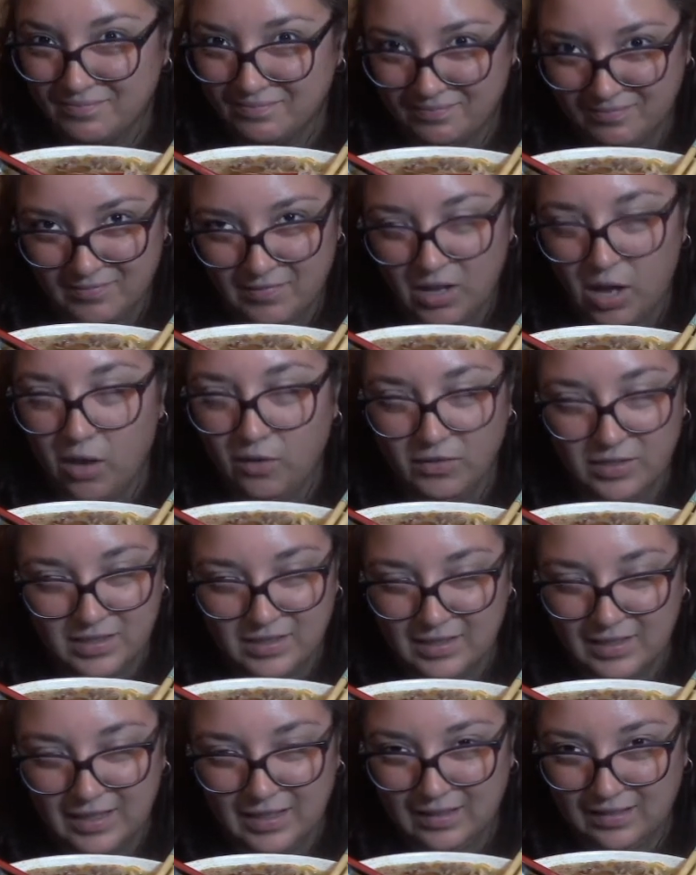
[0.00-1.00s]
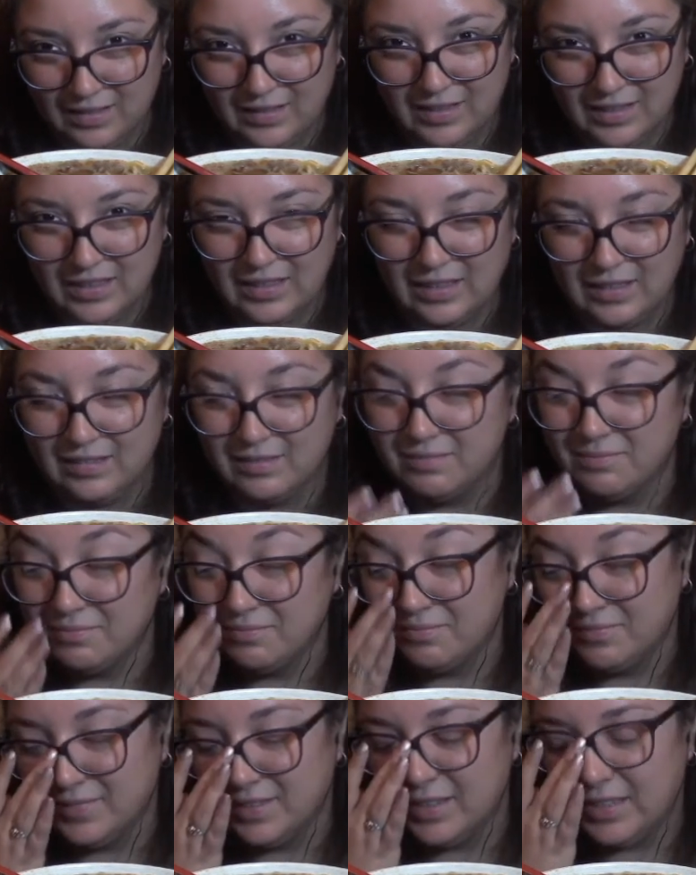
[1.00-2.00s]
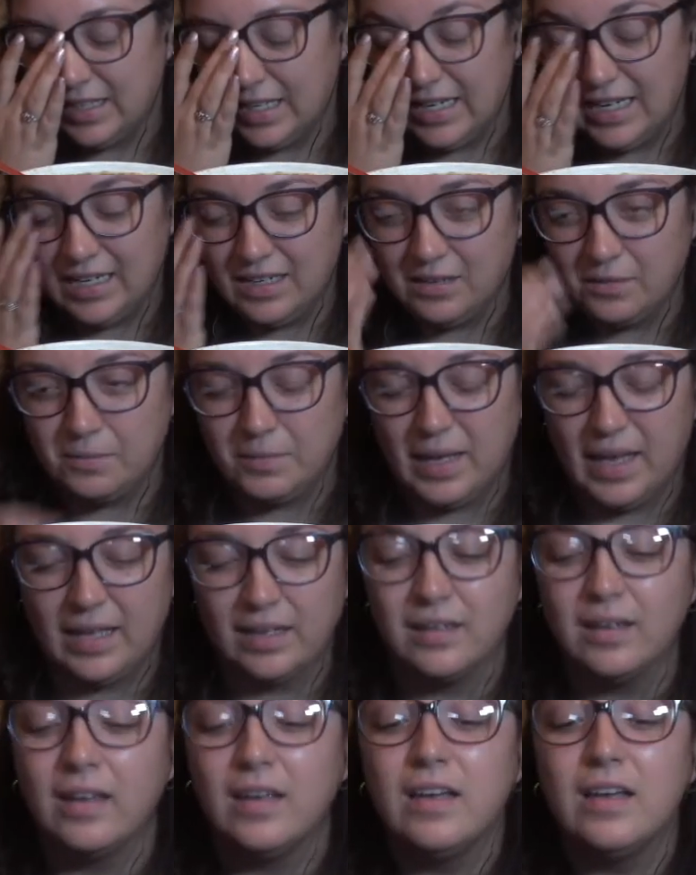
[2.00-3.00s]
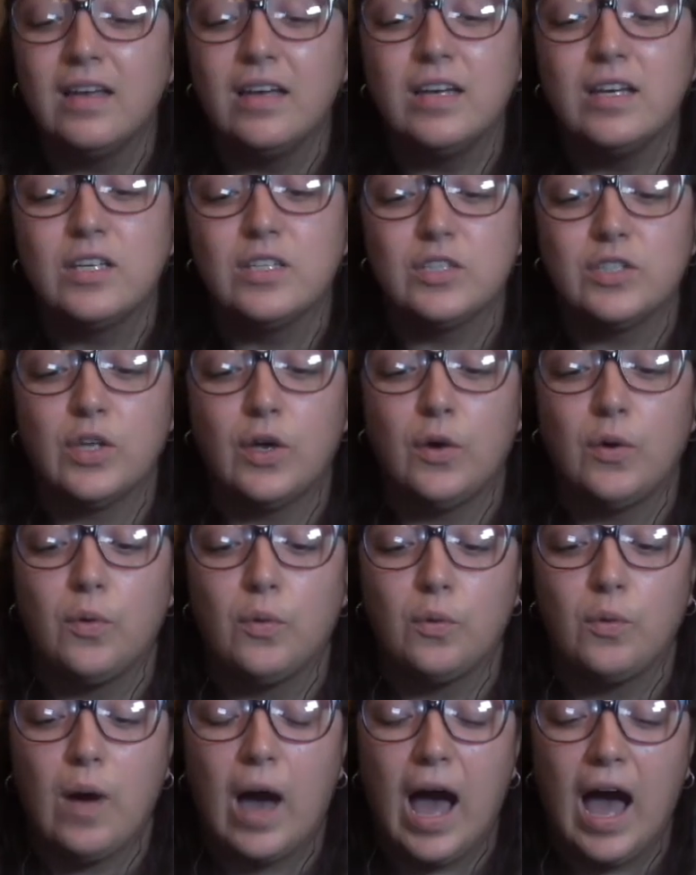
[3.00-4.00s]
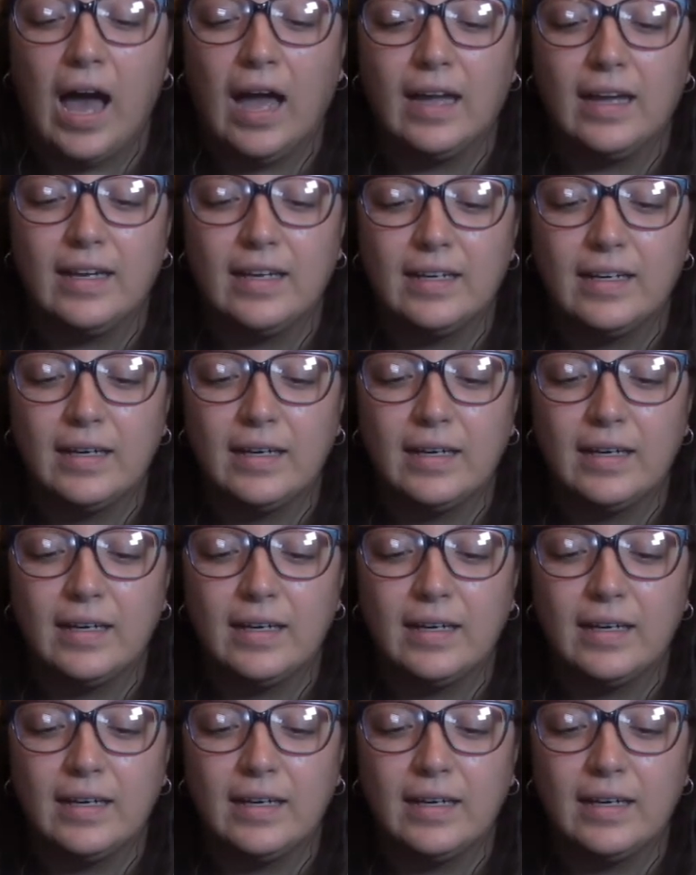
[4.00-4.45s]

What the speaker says: obviously it's gonna end up bad. So I